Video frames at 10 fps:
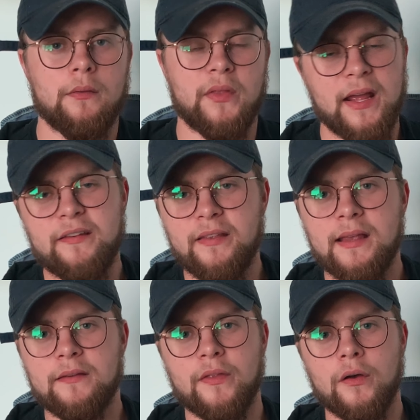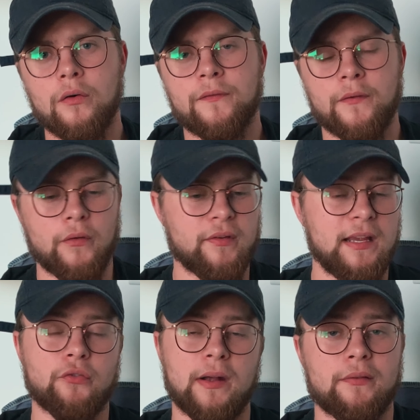The nice thing is though, for those
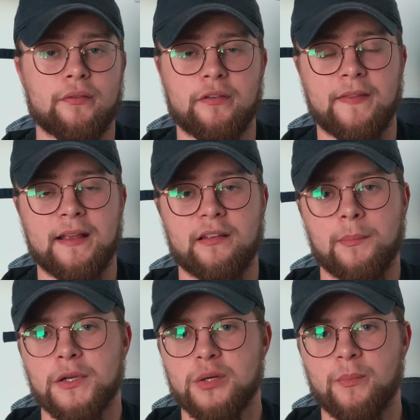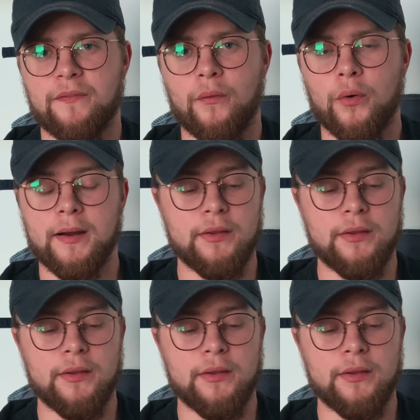e-transfers and things I mentioned before,